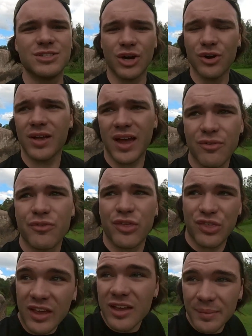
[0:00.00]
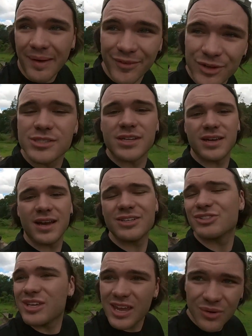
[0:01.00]
and I don't have to think about using it.
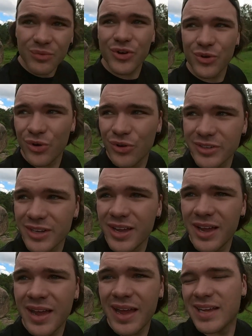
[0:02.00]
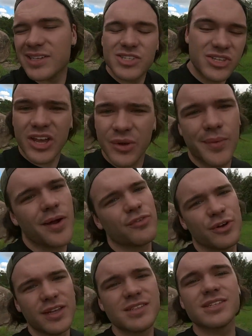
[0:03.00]
I just hit record and I stick it
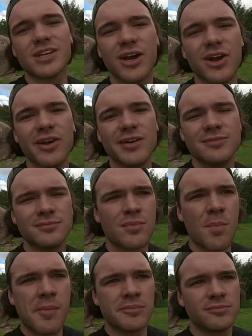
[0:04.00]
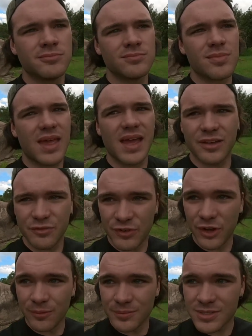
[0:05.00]
wherever it needs to go and it
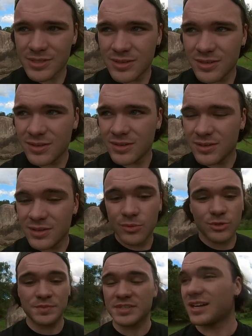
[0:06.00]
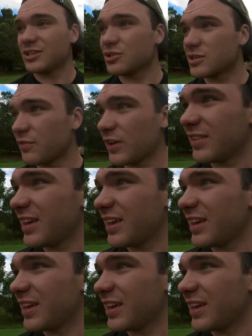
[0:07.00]
films. Which means I can do stuff